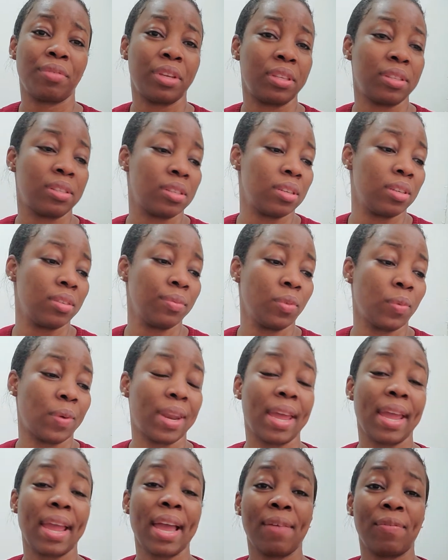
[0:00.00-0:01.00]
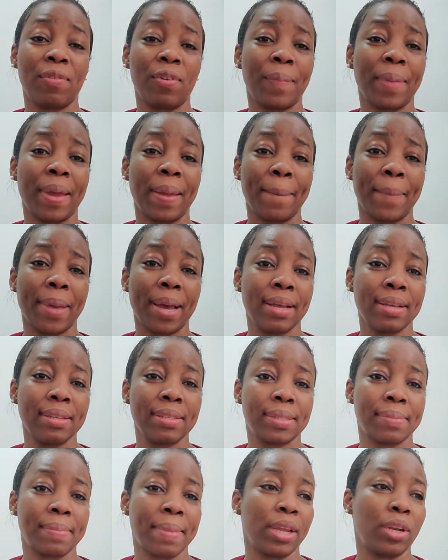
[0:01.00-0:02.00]
reason when I have on my
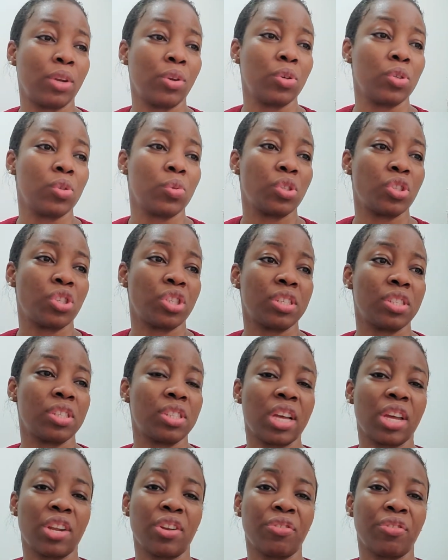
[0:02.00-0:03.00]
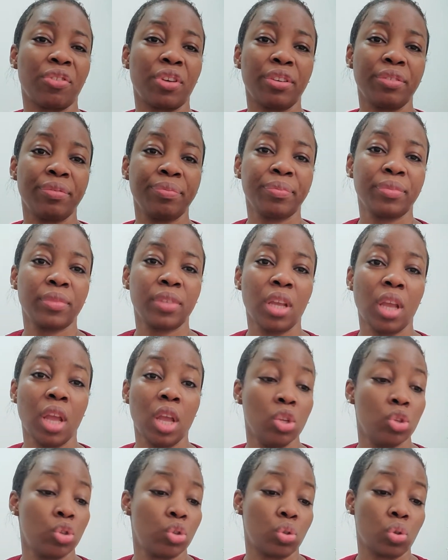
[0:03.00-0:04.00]
mask my nose will just start to run
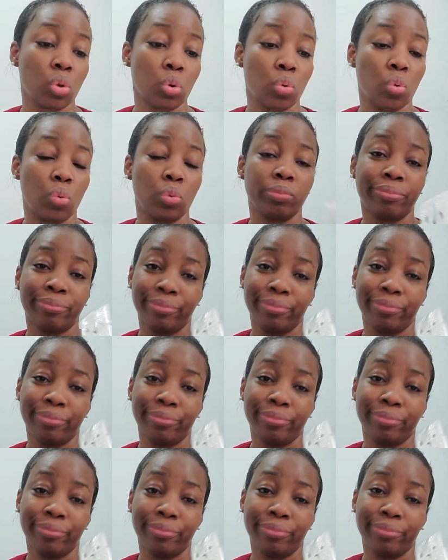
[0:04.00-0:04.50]
so